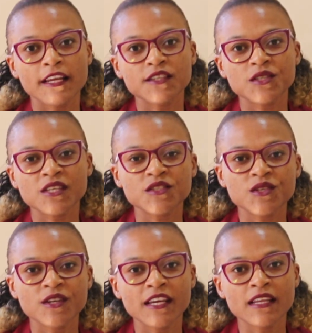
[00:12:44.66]
case you're just
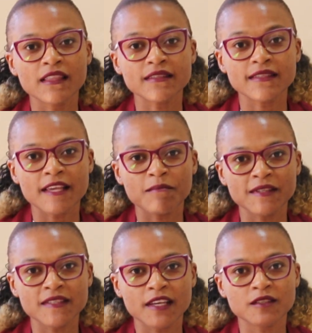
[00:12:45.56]
tuning in, this is
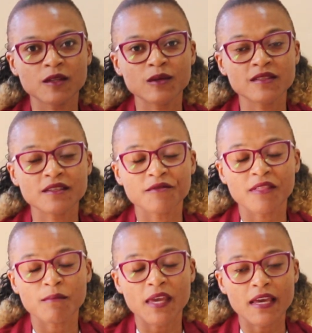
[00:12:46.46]
MBC Exclusive
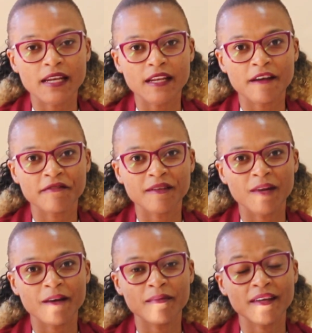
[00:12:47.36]
with me, Alinafe
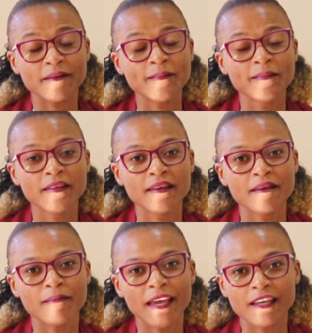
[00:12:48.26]
Mlamba.
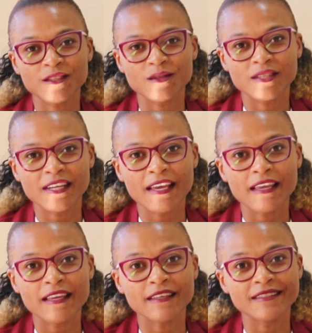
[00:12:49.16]
My guest
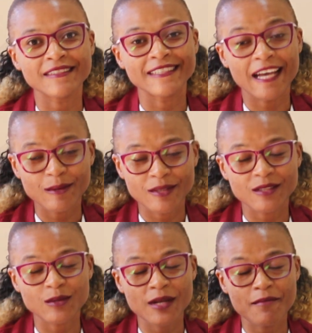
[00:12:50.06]
today is Daud
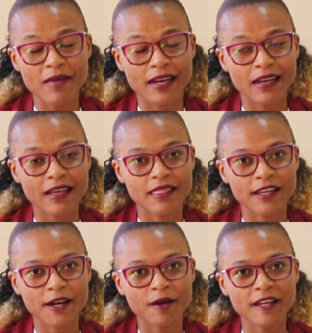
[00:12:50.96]
Suleman, the
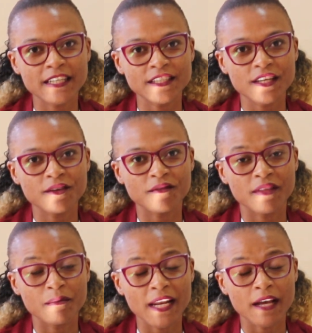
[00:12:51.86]
Director General of
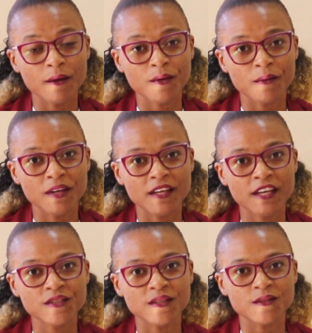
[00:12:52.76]
the Malawi
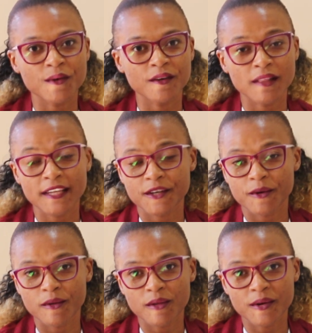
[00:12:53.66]
Communications
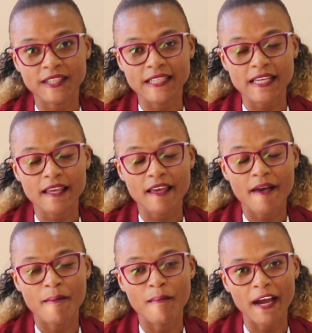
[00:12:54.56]
Regulatory Authority,
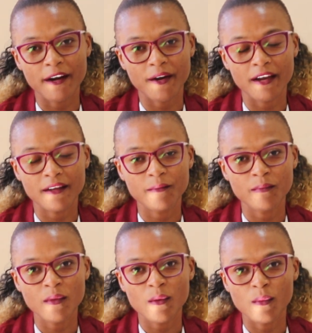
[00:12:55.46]
MACRA.
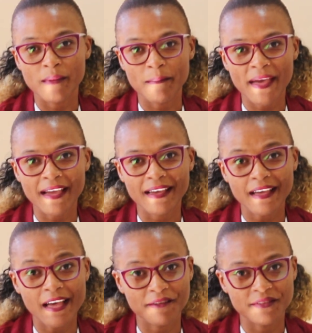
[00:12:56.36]
We'll be back
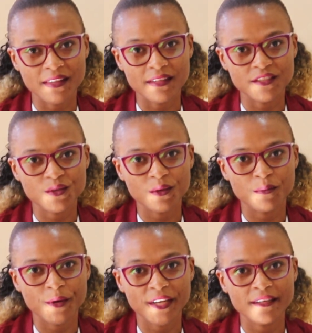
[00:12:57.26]
after this short
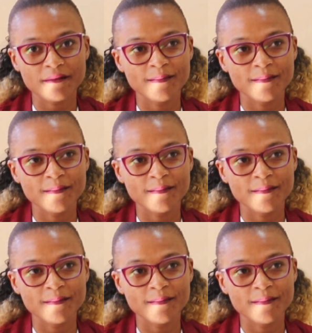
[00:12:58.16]
break.